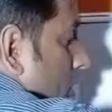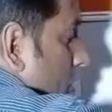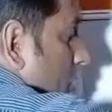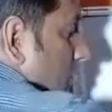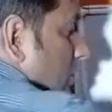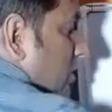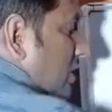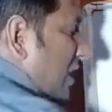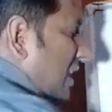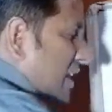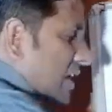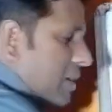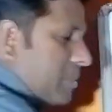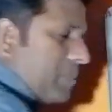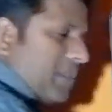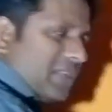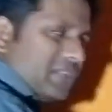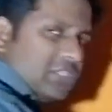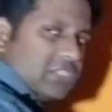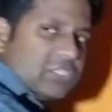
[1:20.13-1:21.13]

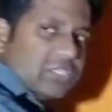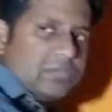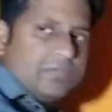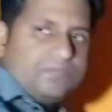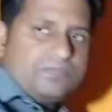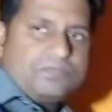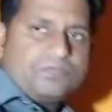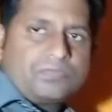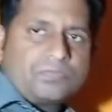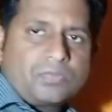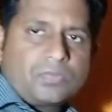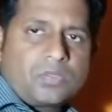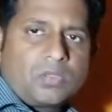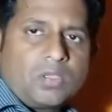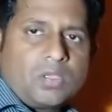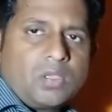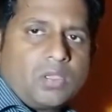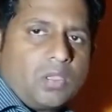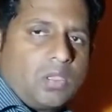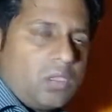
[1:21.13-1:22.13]
decrement.
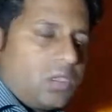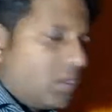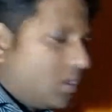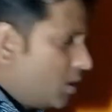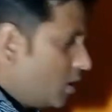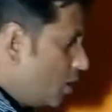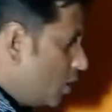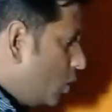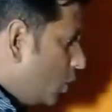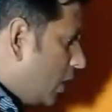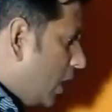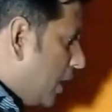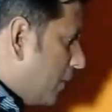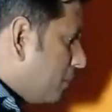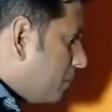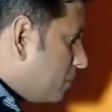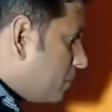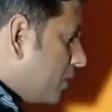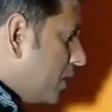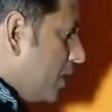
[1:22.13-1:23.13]
Okay,
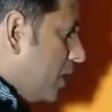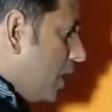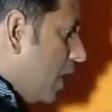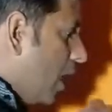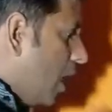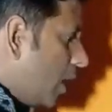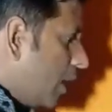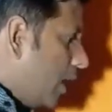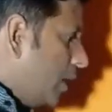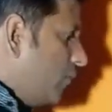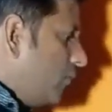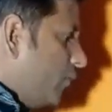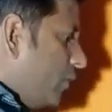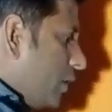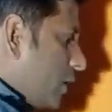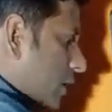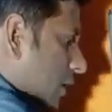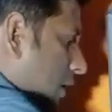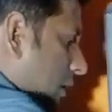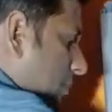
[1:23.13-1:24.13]
again
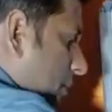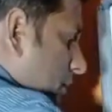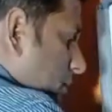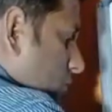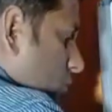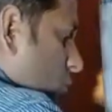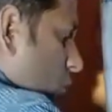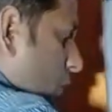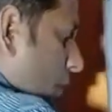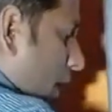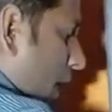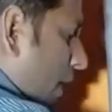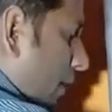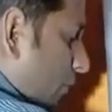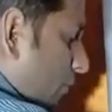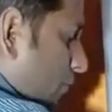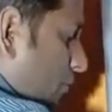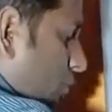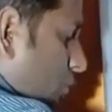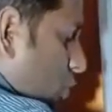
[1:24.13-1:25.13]
increment we
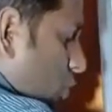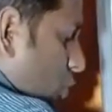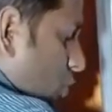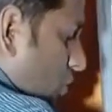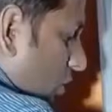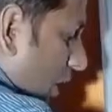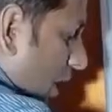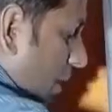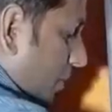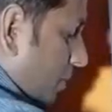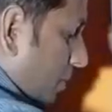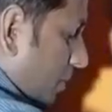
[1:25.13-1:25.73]
have two type: